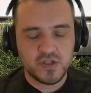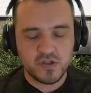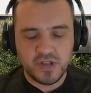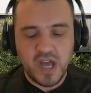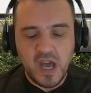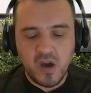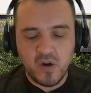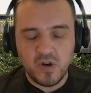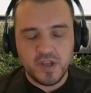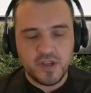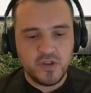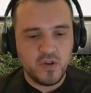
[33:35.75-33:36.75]
So
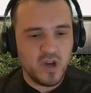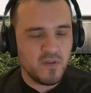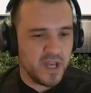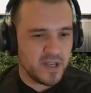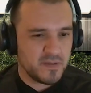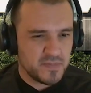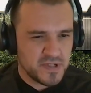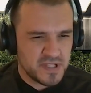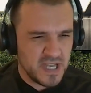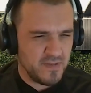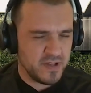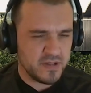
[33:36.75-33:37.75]
now you have like
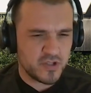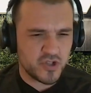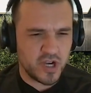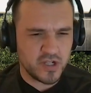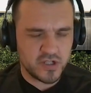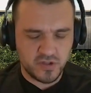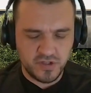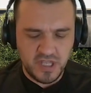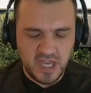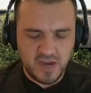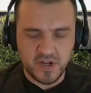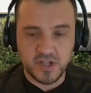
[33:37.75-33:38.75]
seven trucks on
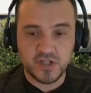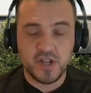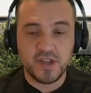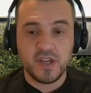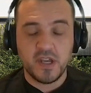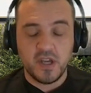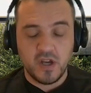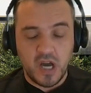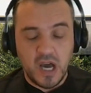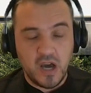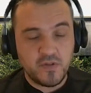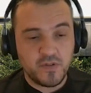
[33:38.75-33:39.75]
the average.
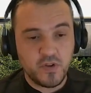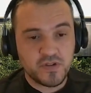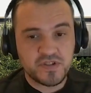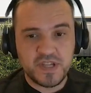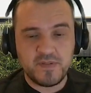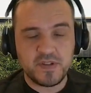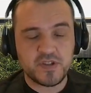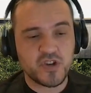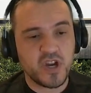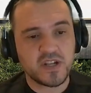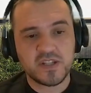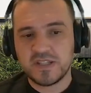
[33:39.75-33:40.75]
Out of those seven
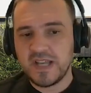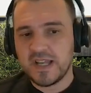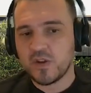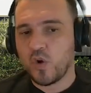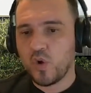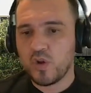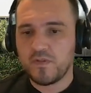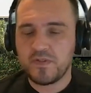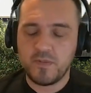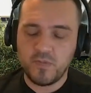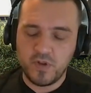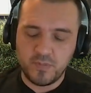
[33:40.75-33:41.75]
trucks, not all of
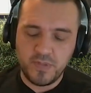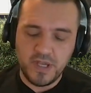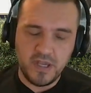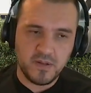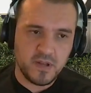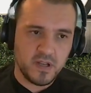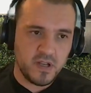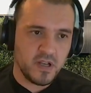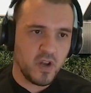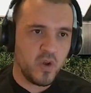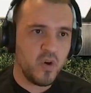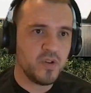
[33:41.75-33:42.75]
them will be
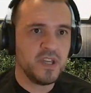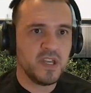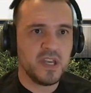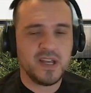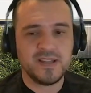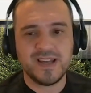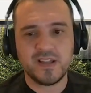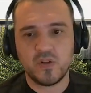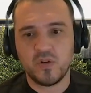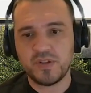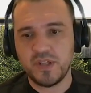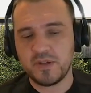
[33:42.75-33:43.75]
loading and
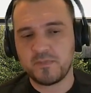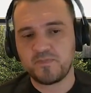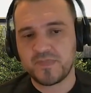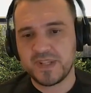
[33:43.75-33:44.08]
unloading